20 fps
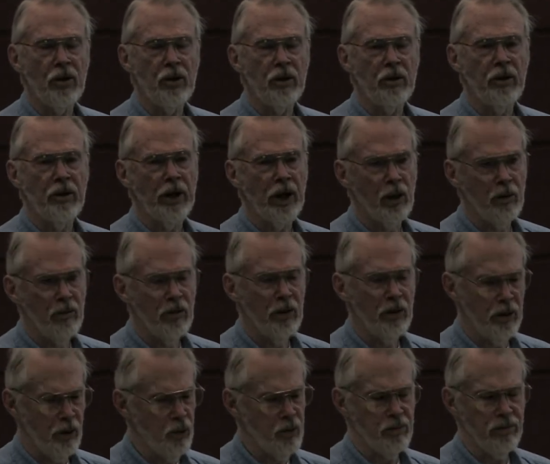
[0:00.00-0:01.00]
They
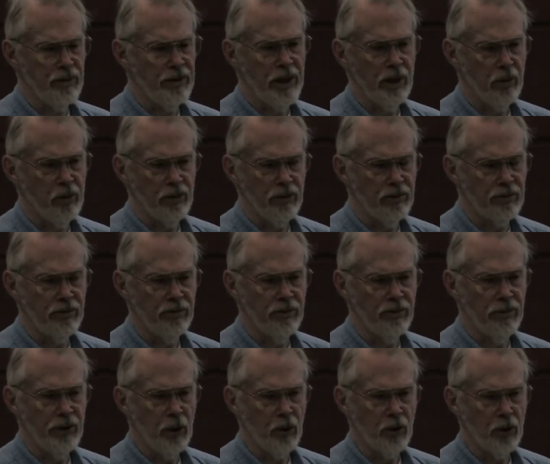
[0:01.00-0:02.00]

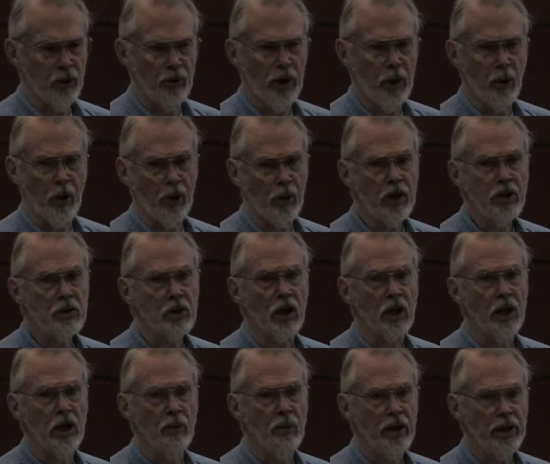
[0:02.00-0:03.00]
were
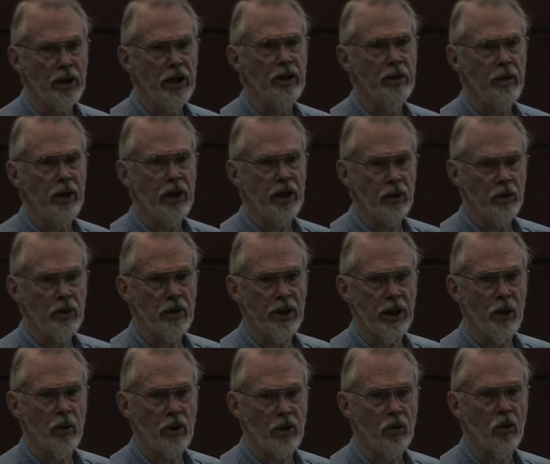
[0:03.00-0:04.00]
crystalline, but they
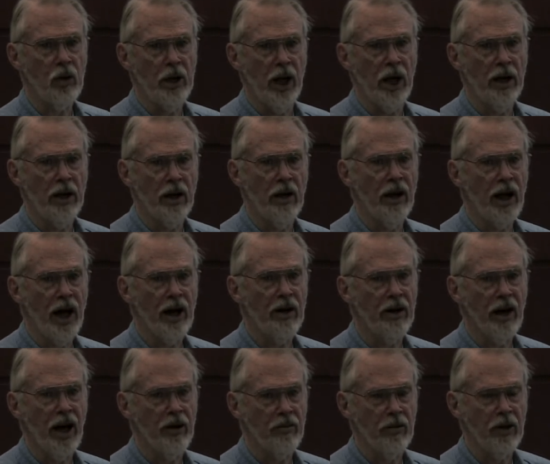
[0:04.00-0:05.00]
were twinned and
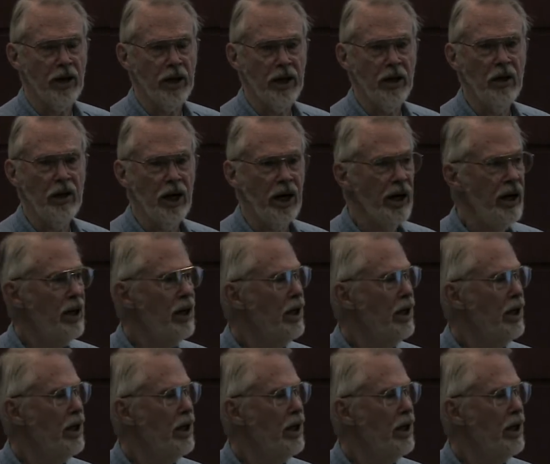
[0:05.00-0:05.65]
not very good.